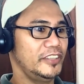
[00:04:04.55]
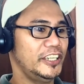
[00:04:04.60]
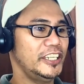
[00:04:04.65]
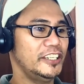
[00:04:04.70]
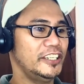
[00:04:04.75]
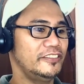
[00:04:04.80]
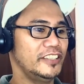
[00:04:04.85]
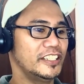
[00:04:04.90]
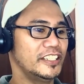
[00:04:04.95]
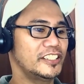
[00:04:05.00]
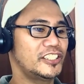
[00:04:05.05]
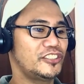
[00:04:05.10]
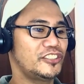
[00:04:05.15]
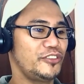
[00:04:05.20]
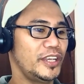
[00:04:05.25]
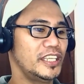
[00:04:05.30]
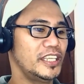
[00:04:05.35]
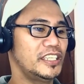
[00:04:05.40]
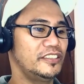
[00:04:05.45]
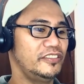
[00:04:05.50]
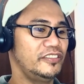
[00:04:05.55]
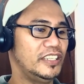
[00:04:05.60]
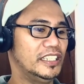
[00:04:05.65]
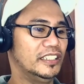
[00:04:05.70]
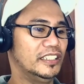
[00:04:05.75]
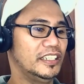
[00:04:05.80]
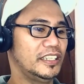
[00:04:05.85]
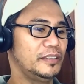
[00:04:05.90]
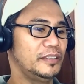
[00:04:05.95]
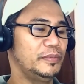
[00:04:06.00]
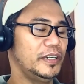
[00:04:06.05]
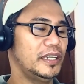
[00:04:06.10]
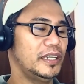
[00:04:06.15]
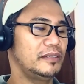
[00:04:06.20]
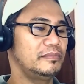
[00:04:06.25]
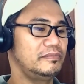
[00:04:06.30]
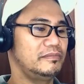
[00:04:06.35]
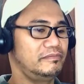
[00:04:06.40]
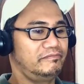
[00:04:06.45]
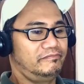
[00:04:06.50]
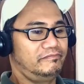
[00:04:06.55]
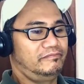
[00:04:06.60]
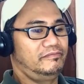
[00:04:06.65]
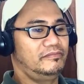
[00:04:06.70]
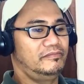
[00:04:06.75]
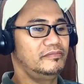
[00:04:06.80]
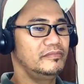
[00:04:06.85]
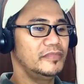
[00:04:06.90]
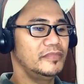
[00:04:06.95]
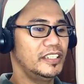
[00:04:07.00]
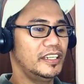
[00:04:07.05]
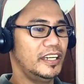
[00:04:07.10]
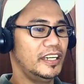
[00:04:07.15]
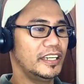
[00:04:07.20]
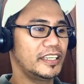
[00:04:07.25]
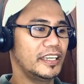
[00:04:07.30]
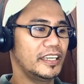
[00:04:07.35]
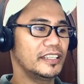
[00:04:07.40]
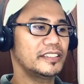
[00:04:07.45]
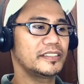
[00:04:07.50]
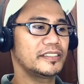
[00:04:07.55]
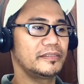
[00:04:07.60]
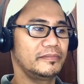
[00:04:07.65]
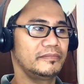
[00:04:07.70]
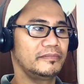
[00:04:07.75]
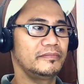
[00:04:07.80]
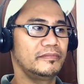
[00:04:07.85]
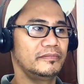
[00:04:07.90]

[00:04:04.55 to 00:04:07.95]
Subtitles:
I have that strange feeling, but I guess